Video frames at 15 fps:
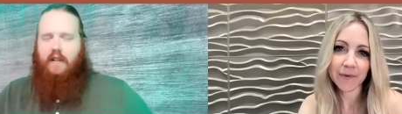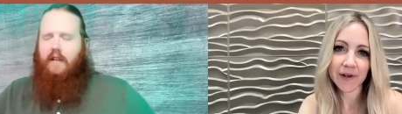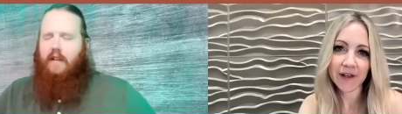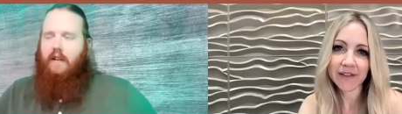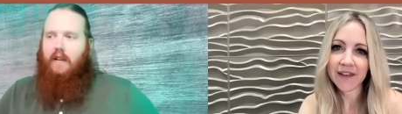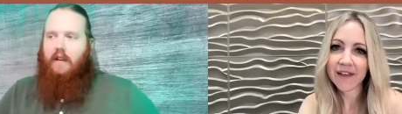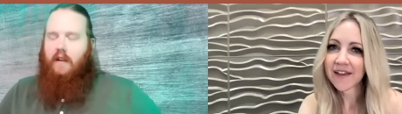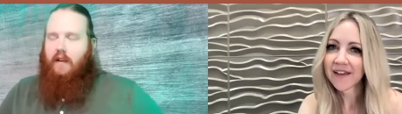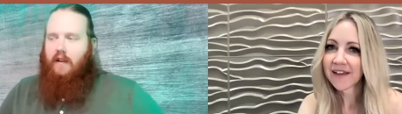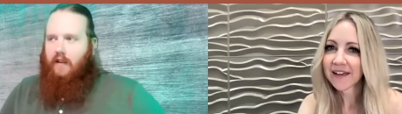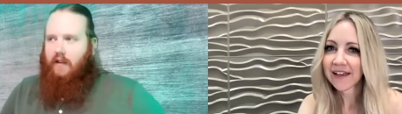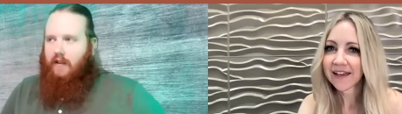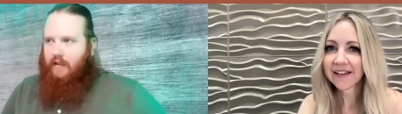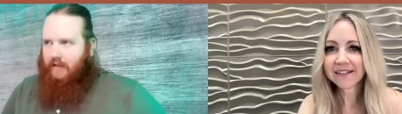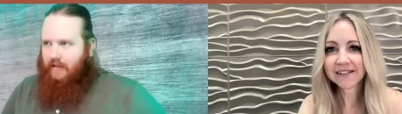Speaker 1: up with,
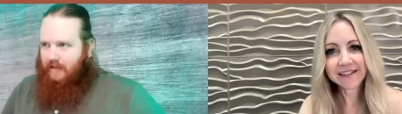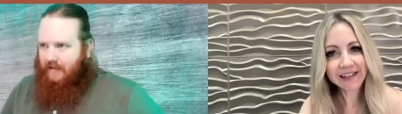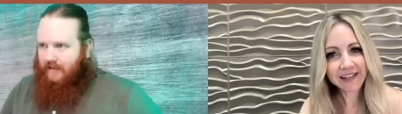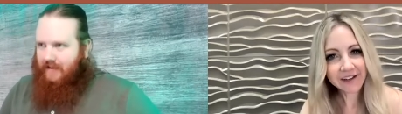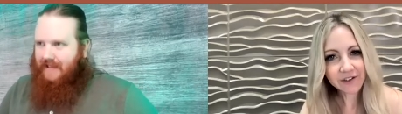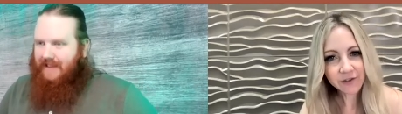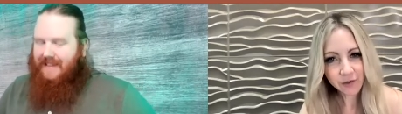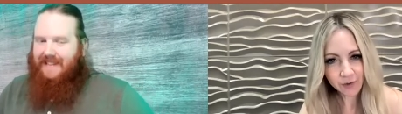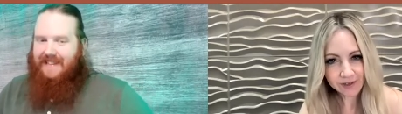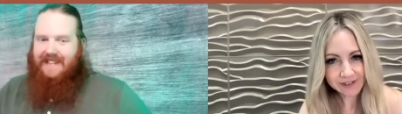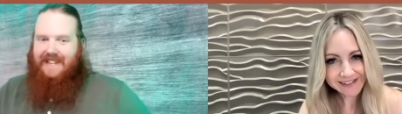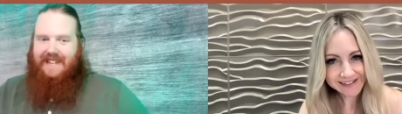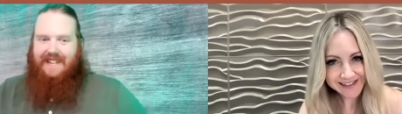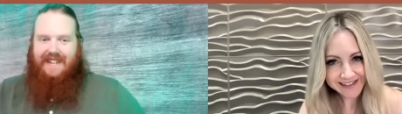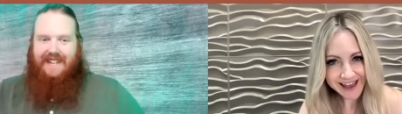it's geared
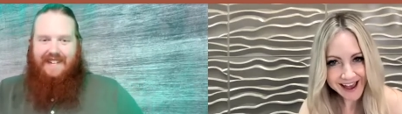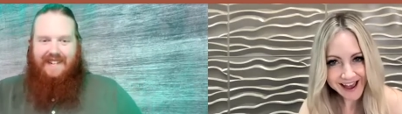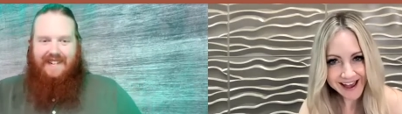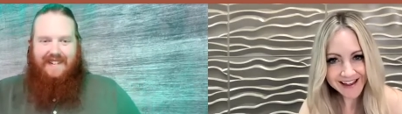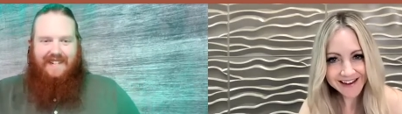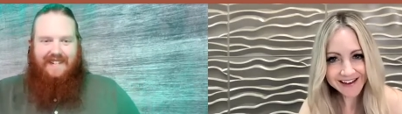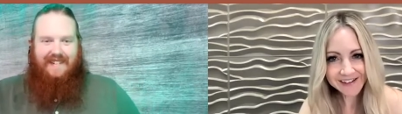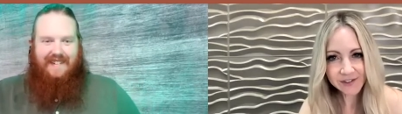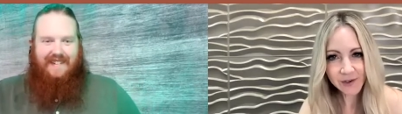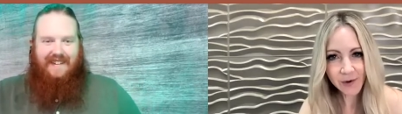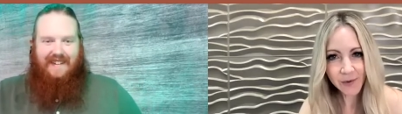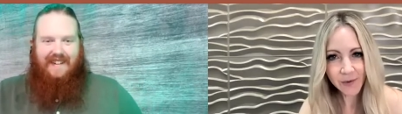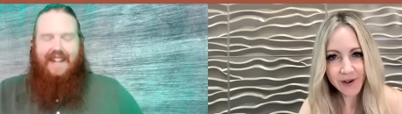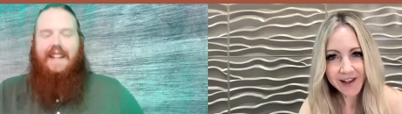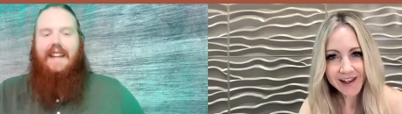towards that.
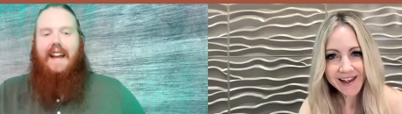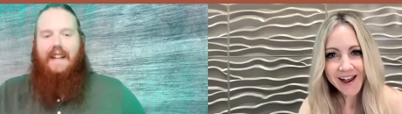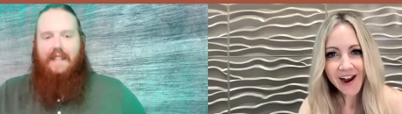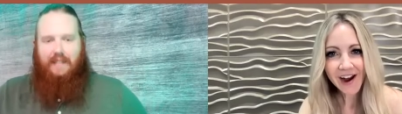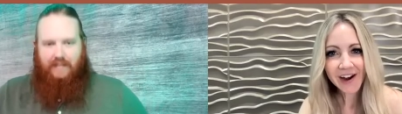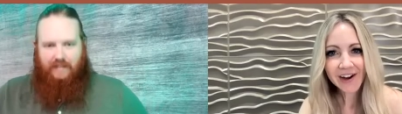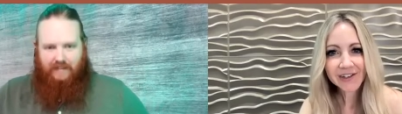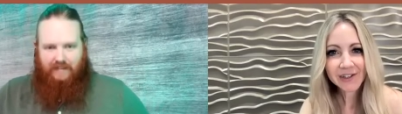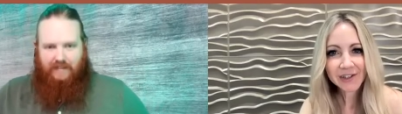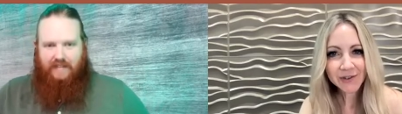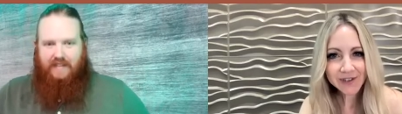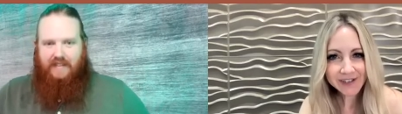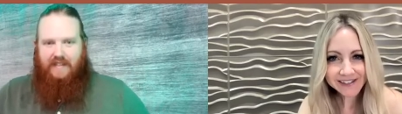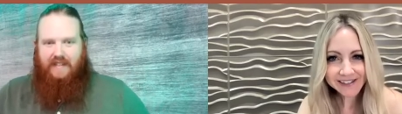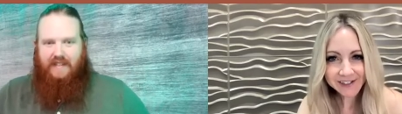So,
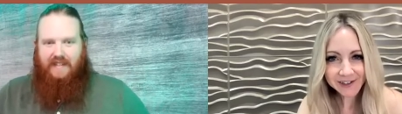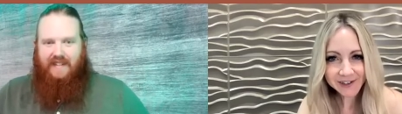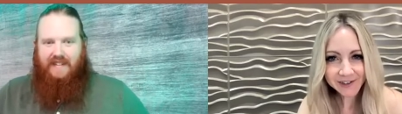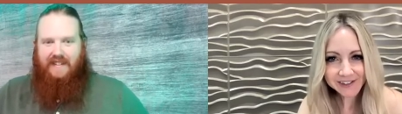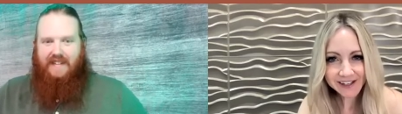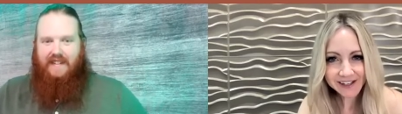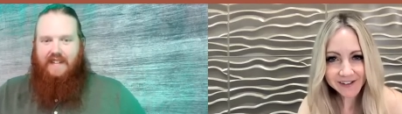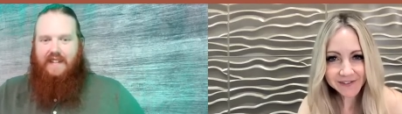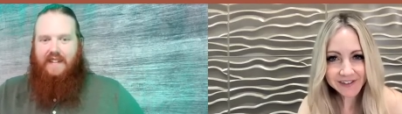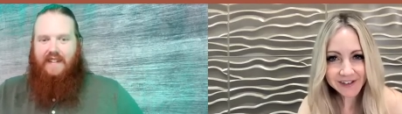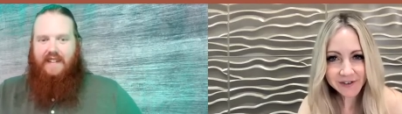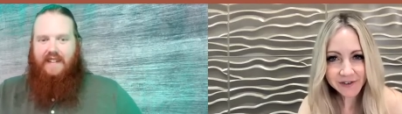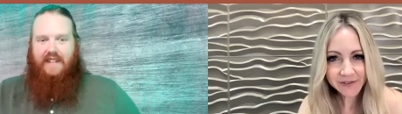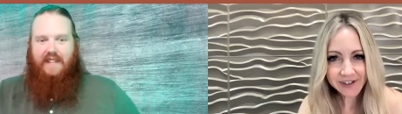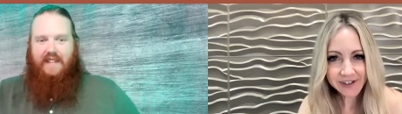do you consider yourself
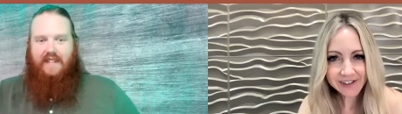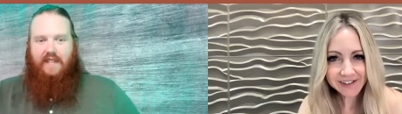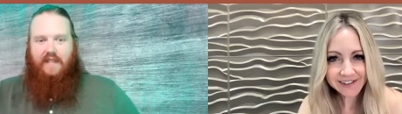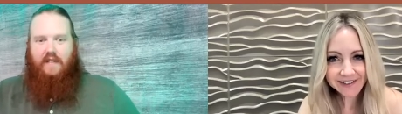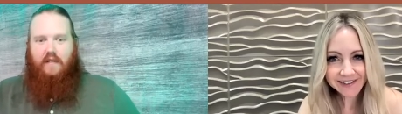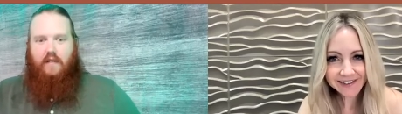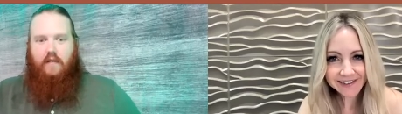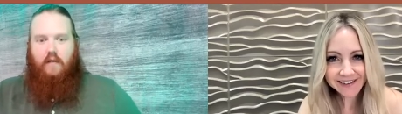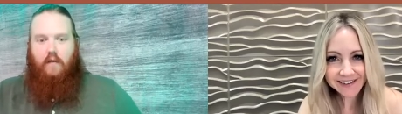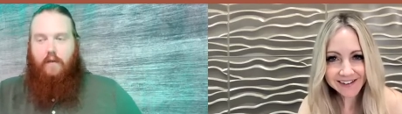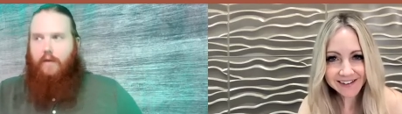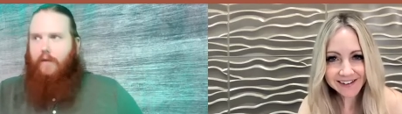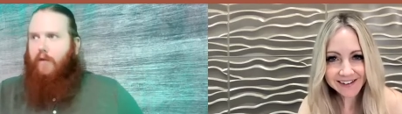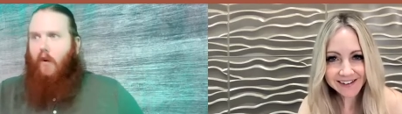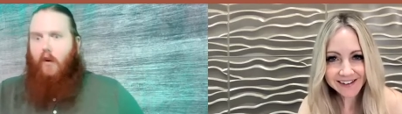an introvert?
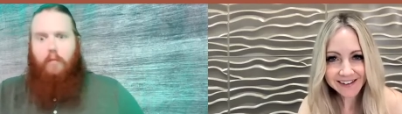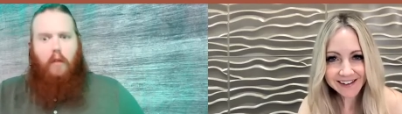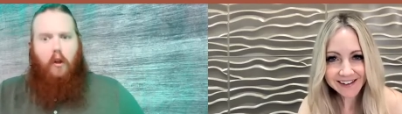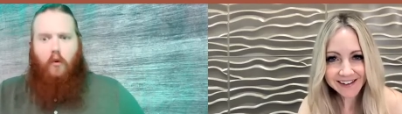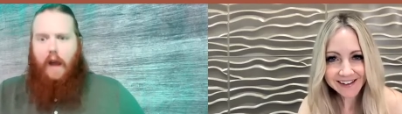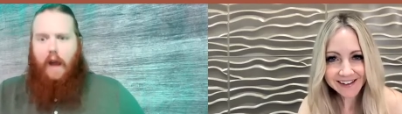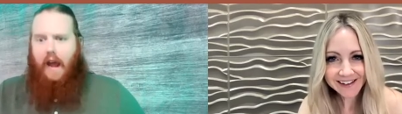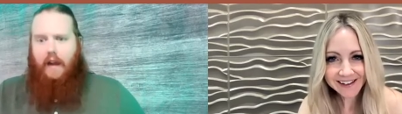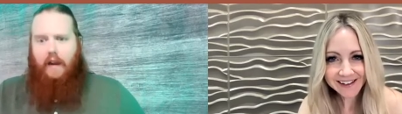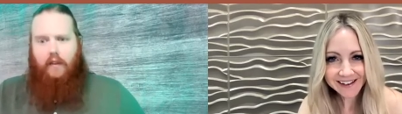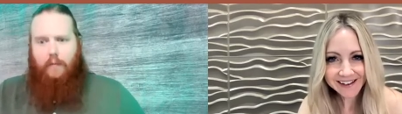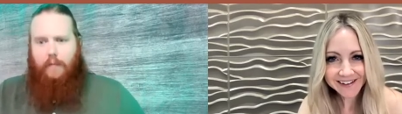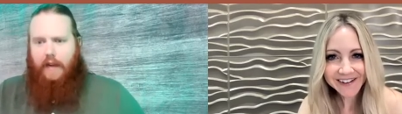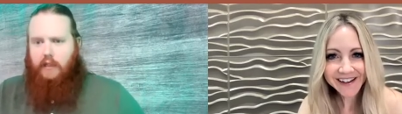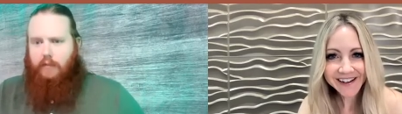
Speaker 2: Full blown hide in
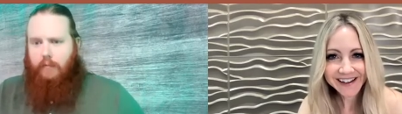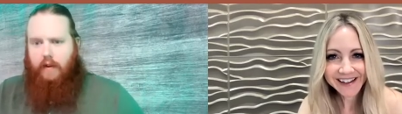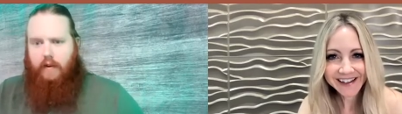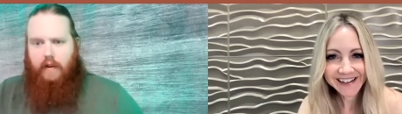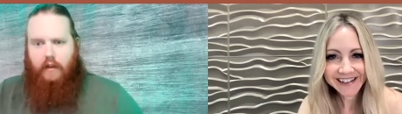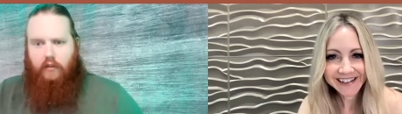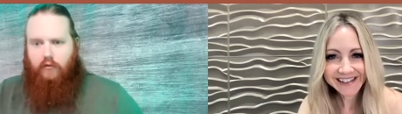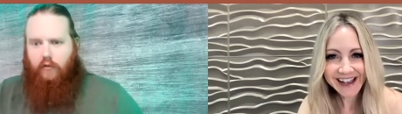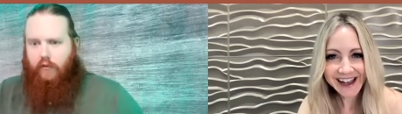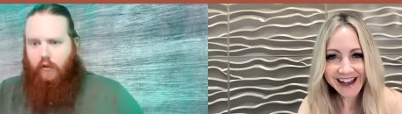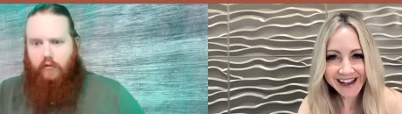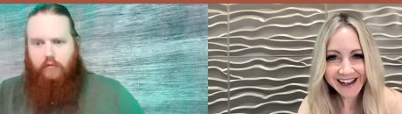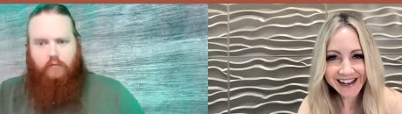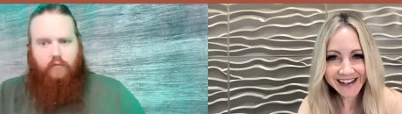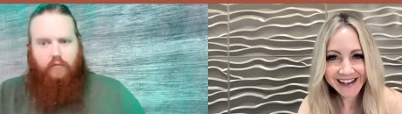the basement introvert,
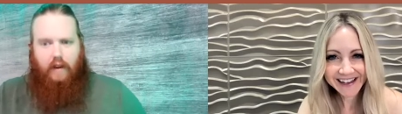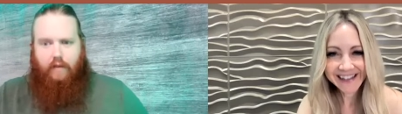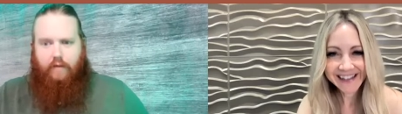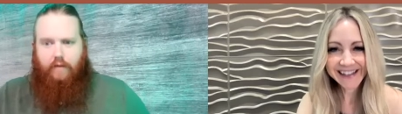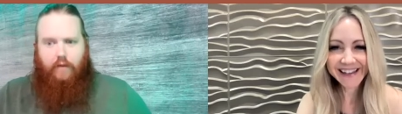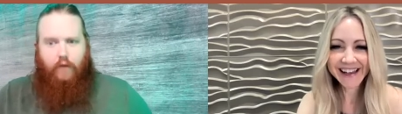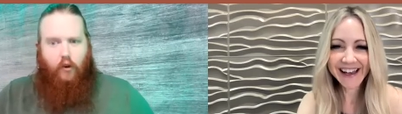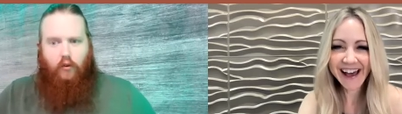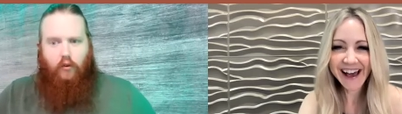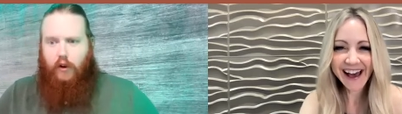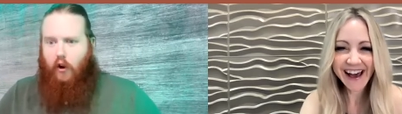yeah. like full